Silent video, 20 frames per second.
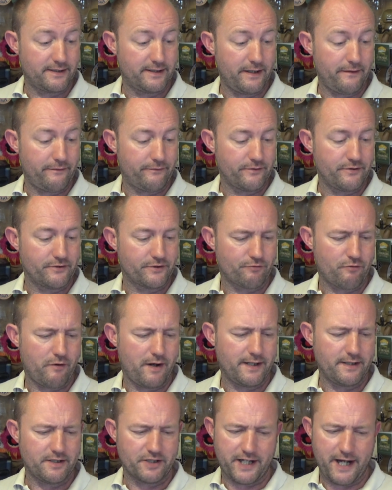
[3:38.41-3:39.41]
Difference
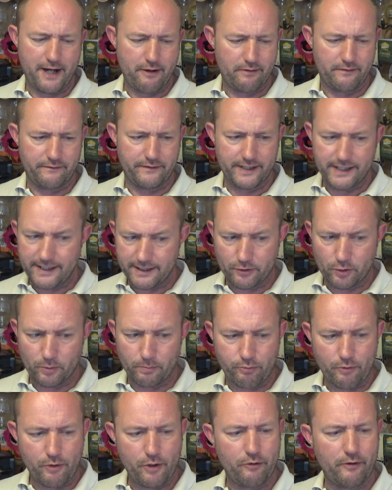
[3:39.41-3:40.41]
range, care of the Eagle
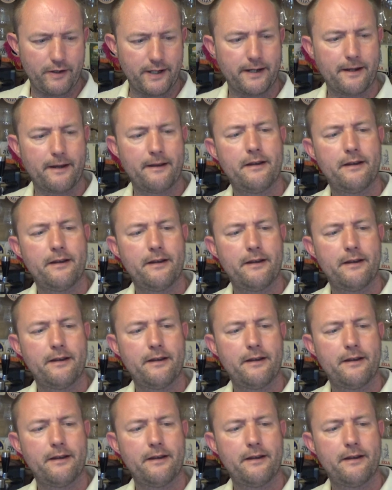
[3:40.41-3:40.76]
Brewery.